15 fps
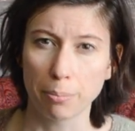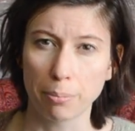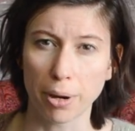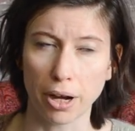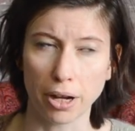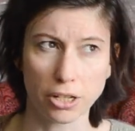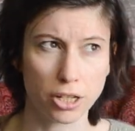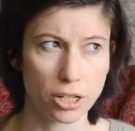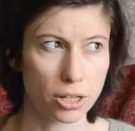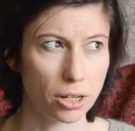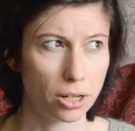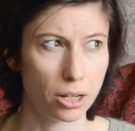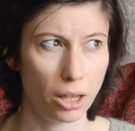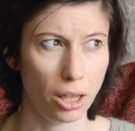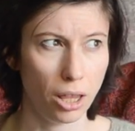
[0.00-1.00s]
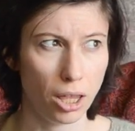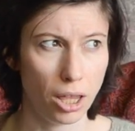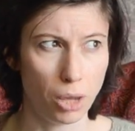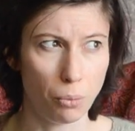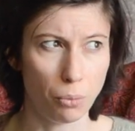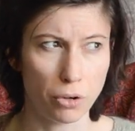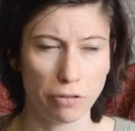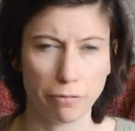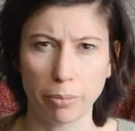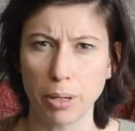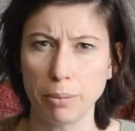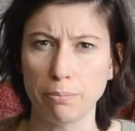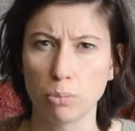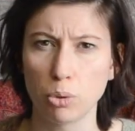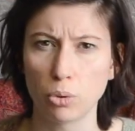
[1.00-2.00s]
but it would have
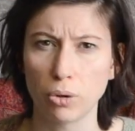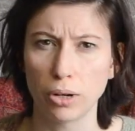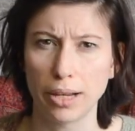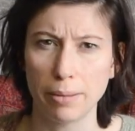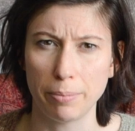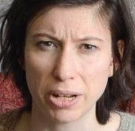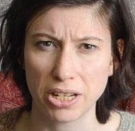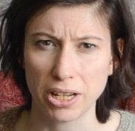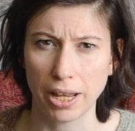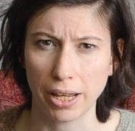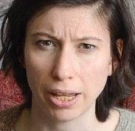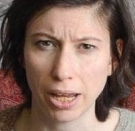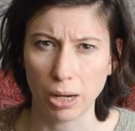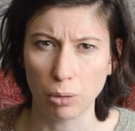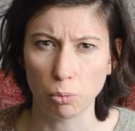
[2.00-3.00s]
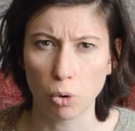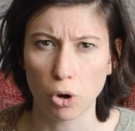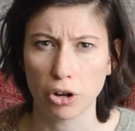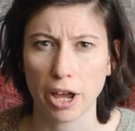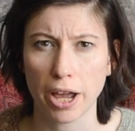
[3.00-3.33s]
been more limiting in what